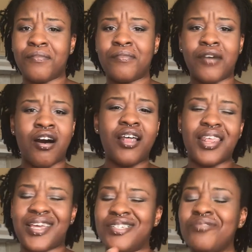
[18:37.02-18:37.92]
all
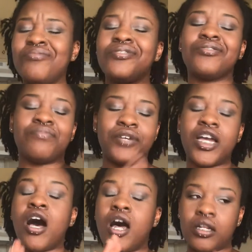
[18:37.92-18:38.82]
that, we
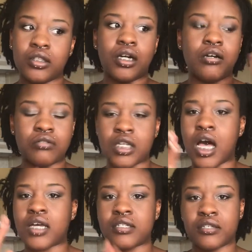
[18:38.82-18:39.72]
all know
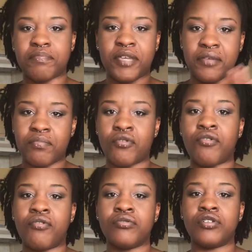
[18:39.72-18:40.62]
toxic
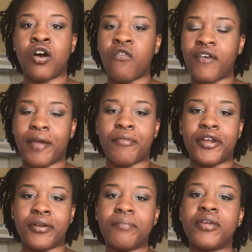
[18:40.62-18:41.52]
people, low
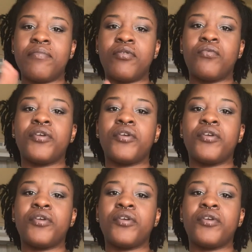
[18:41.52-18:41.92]
vibrating people.